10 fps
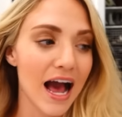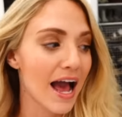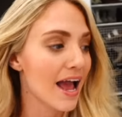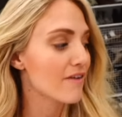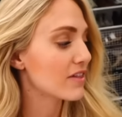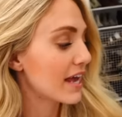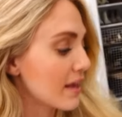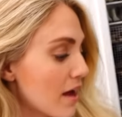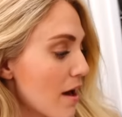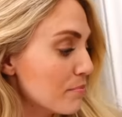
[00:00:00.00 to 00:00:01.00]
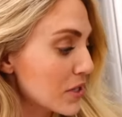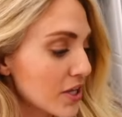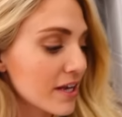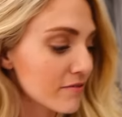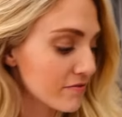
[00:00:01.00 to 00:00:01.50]
I have like a
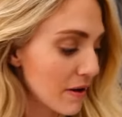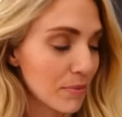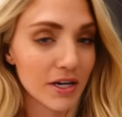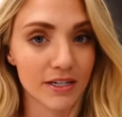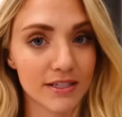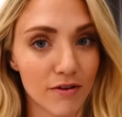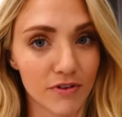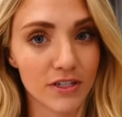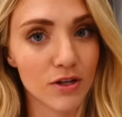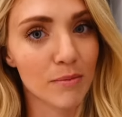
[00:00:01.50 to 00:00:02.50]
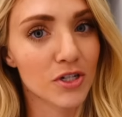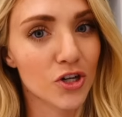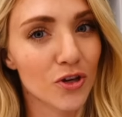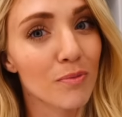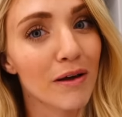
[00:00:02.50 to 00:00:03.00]
million Fabletics outfits, so I'm going to
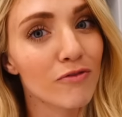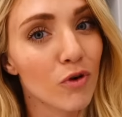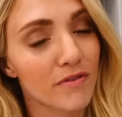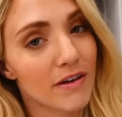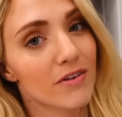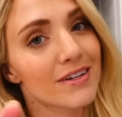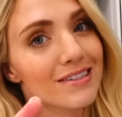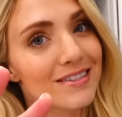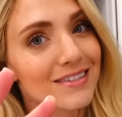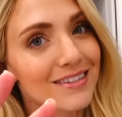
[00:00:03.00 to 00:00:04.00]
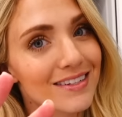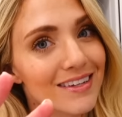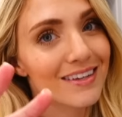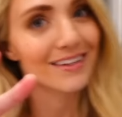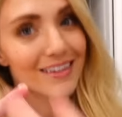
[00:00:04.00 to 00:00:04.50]
show you my 4 favorites.
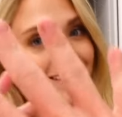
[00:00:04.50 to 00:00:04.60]
4